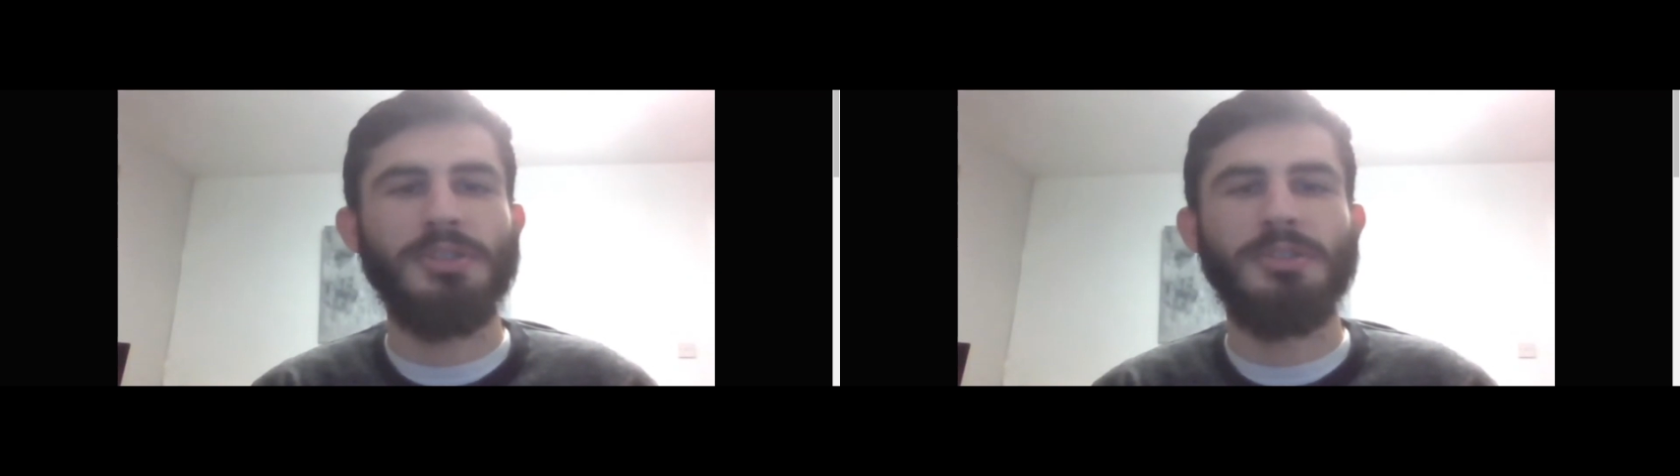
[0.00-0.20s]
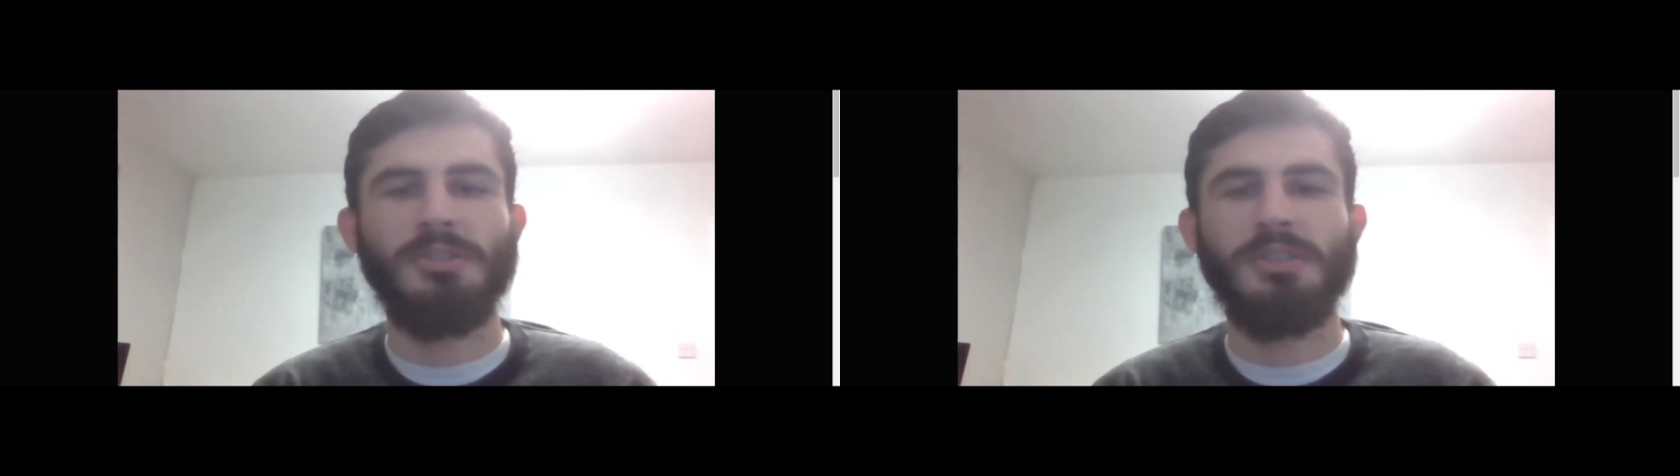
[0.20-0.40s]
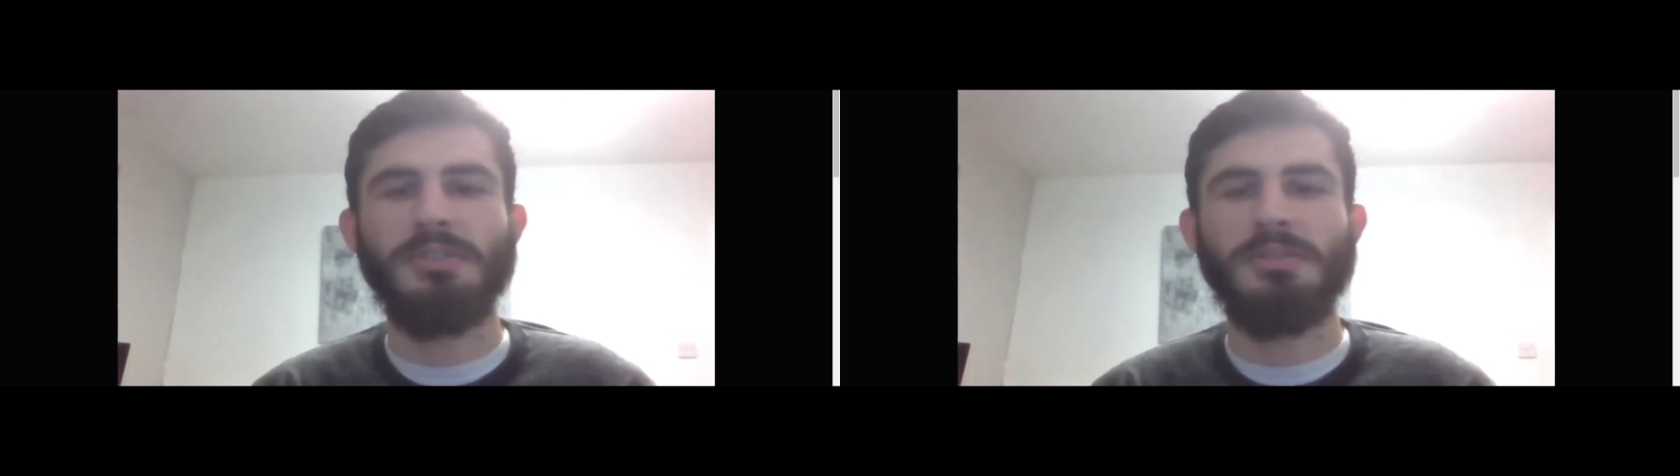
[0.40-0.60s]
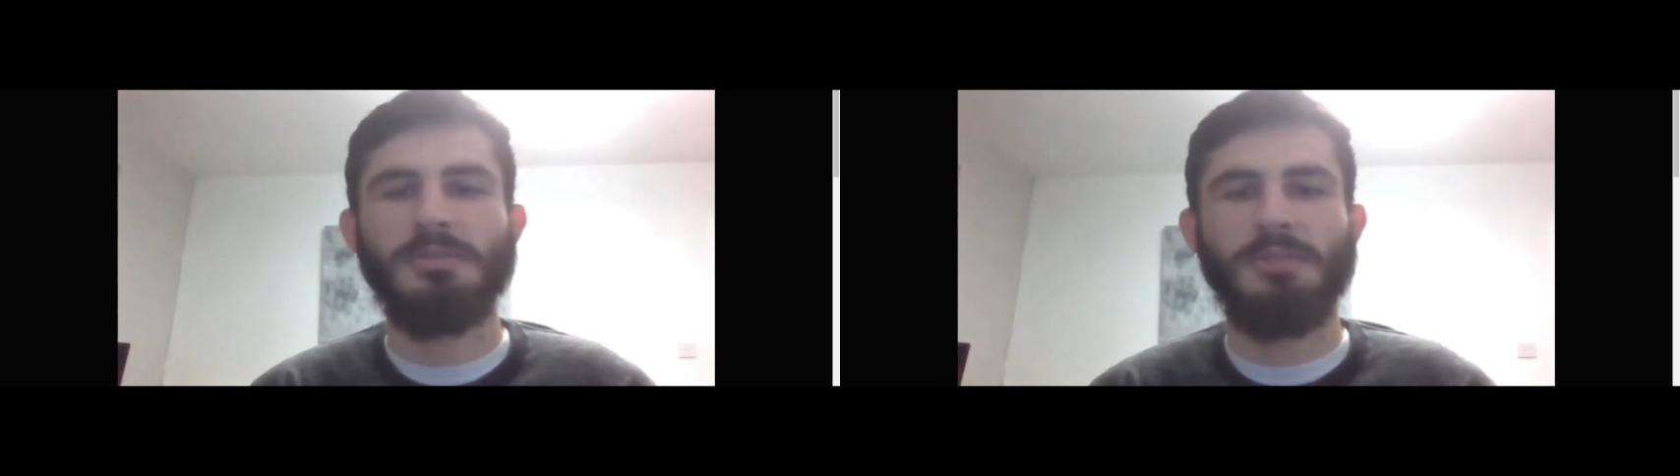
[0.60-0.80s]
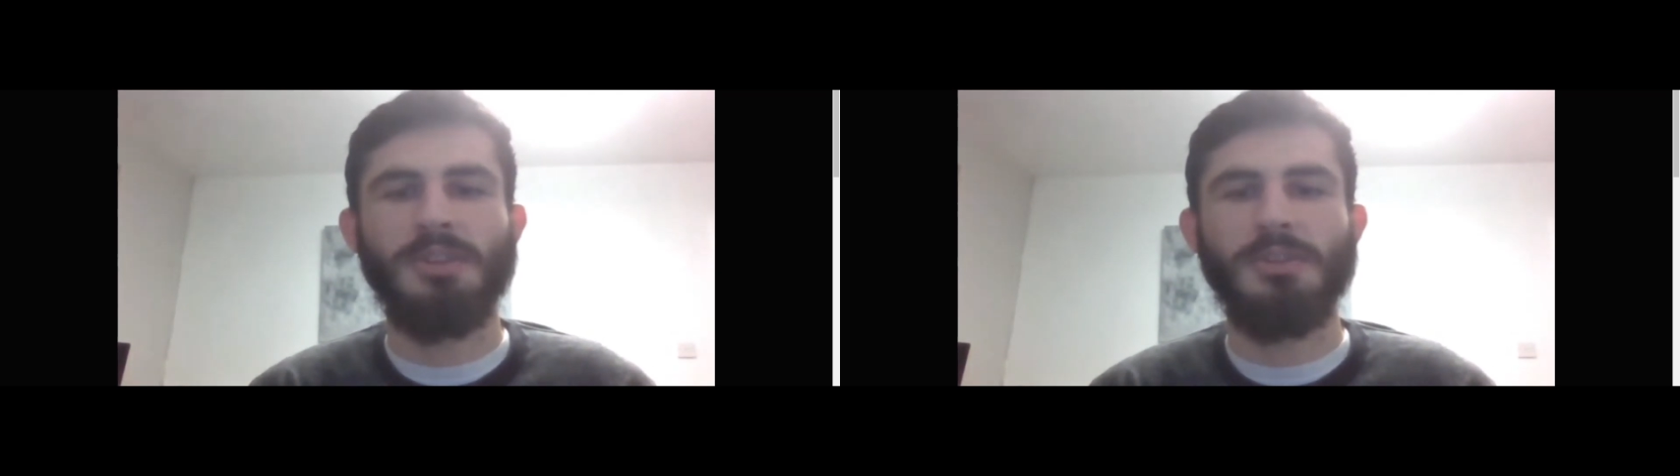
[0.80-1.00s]
would
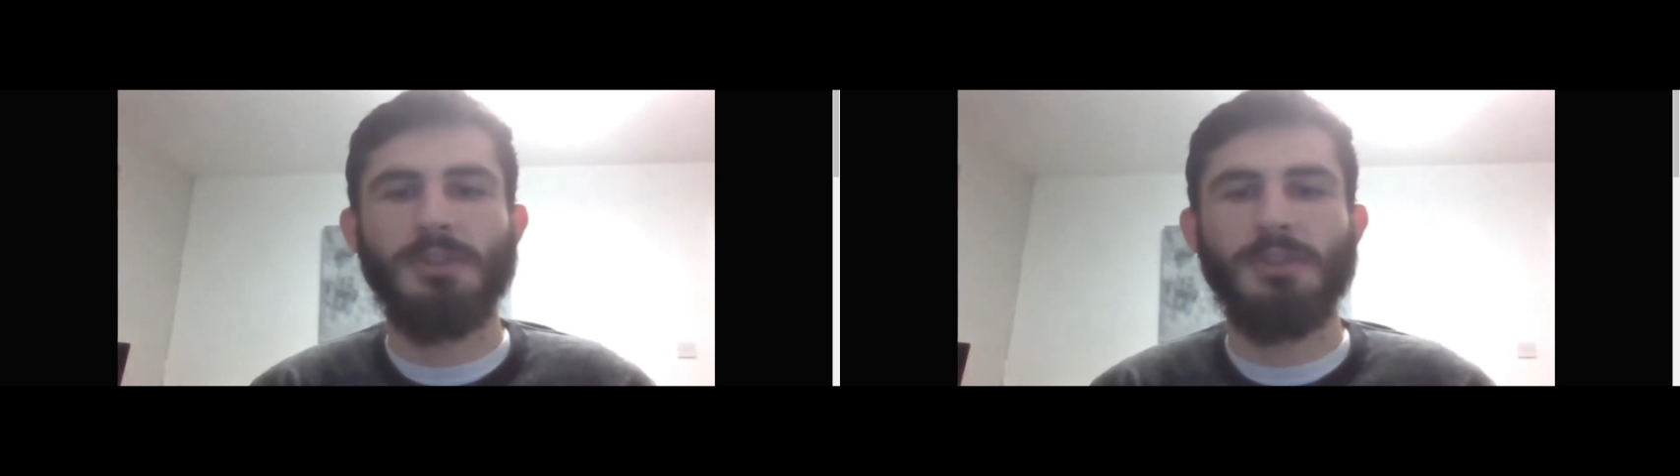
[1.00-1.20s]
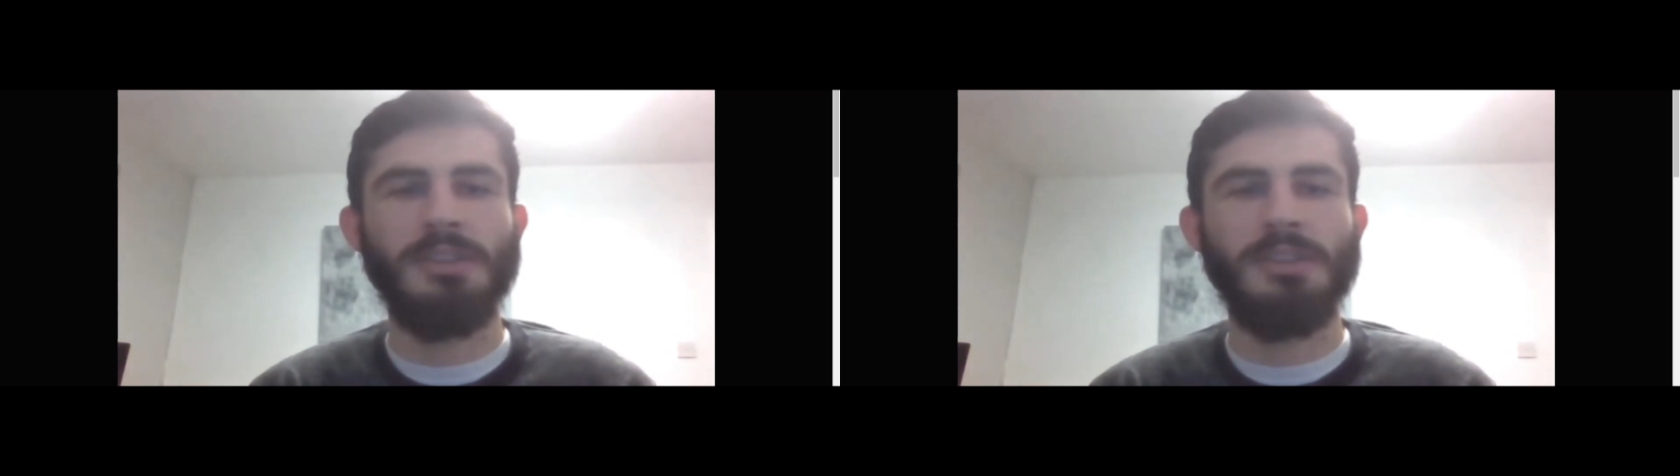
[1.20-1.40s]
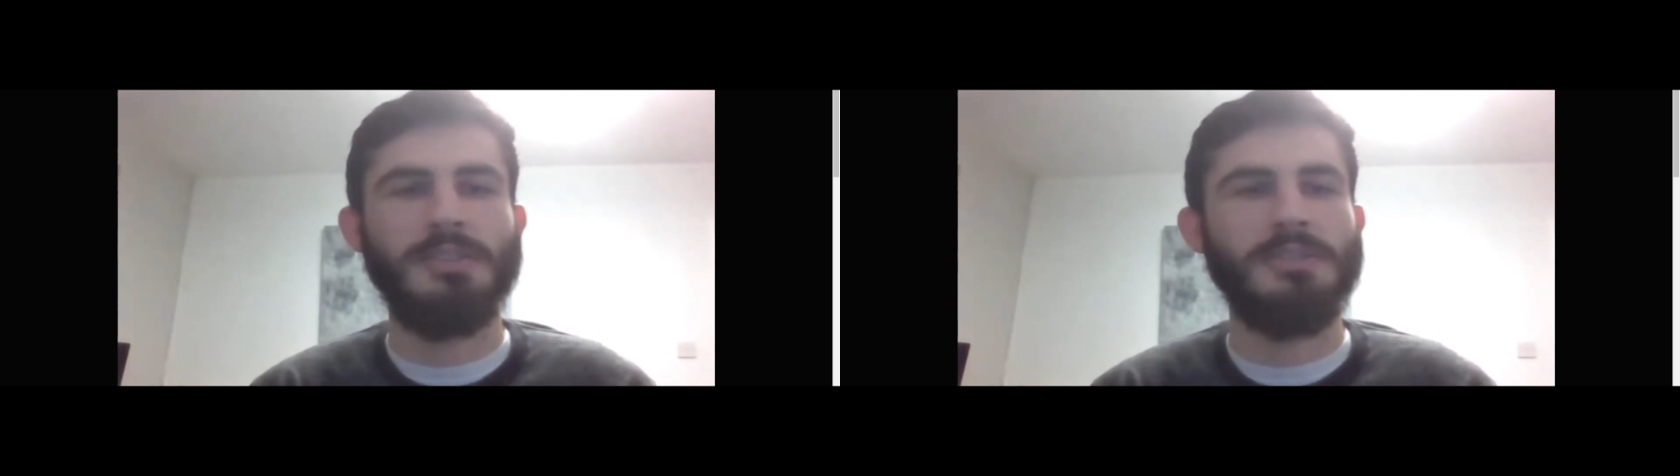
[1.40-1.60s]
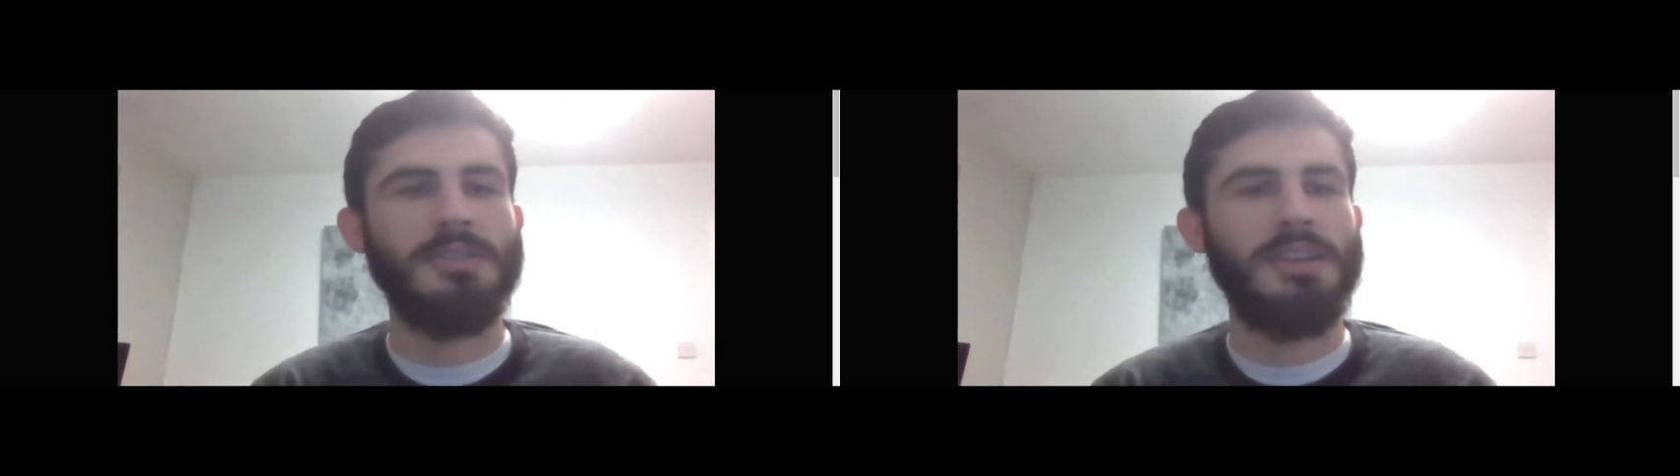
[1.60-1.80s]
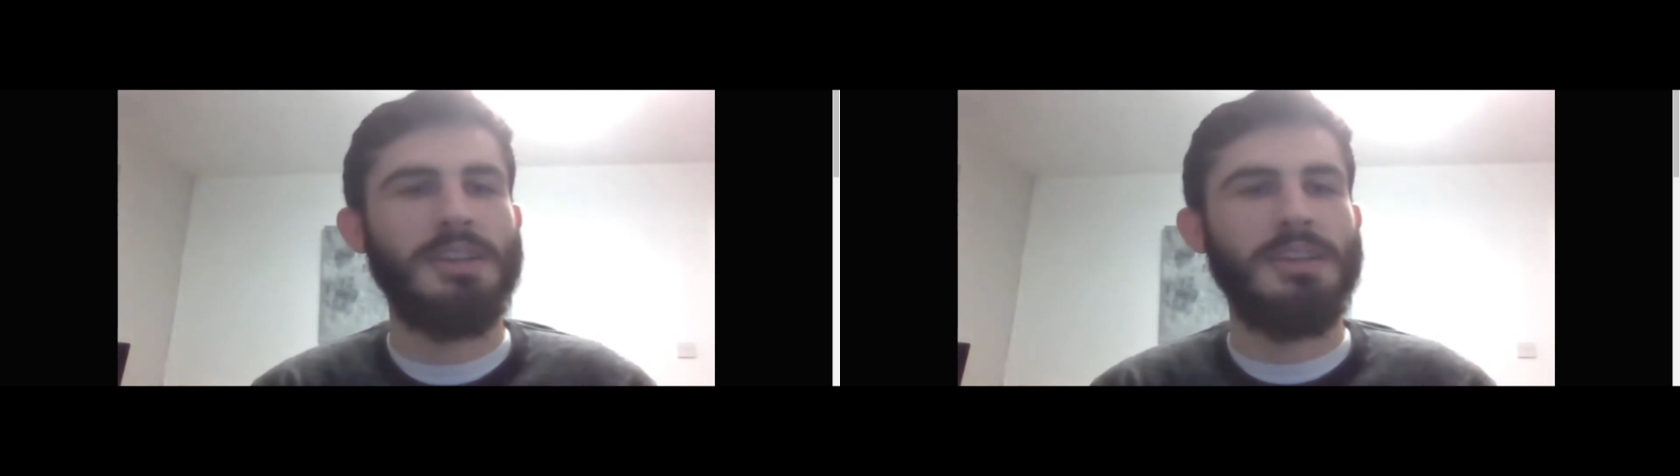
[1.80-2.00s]
pursue, because
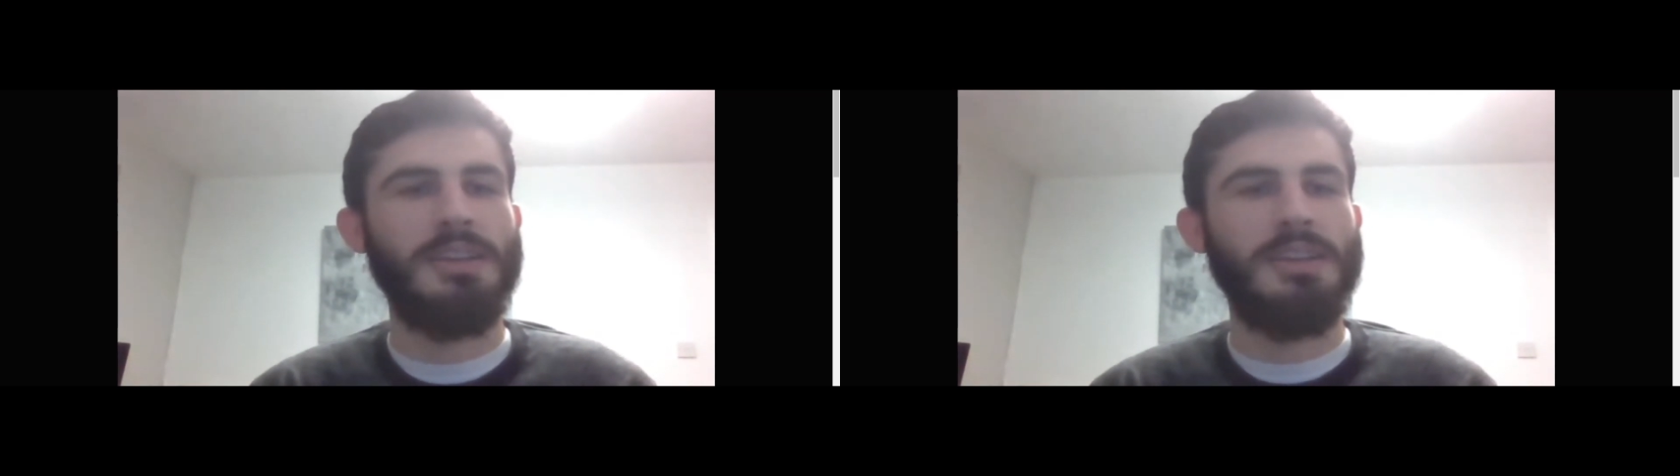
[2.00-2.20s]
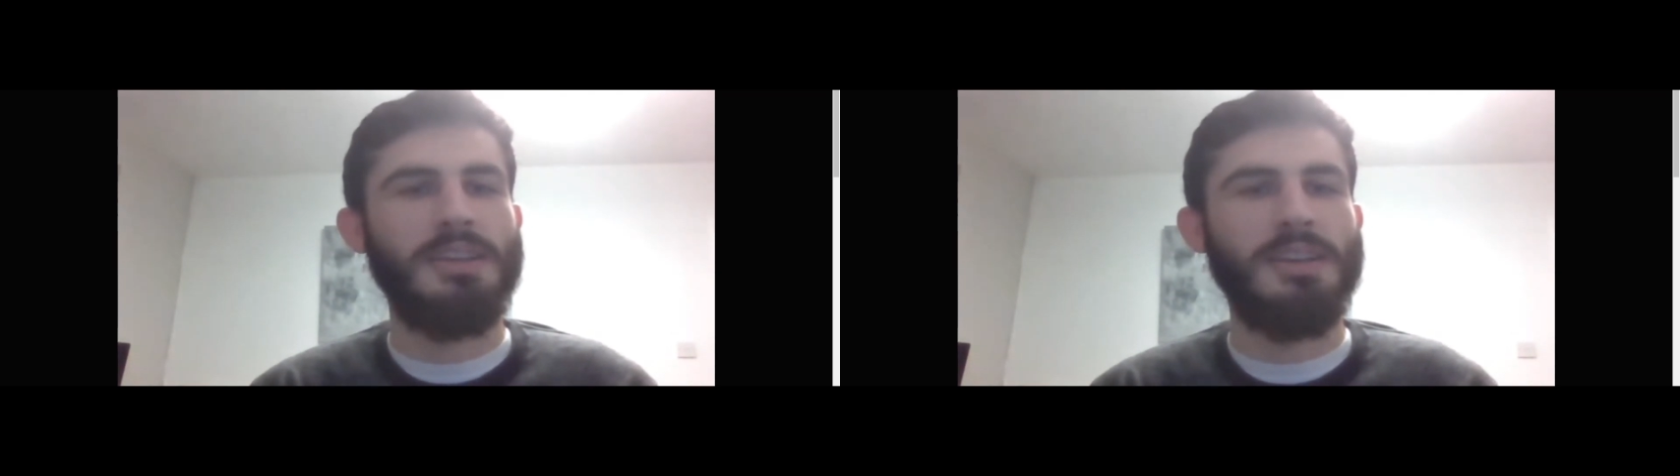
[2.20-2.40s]
driving is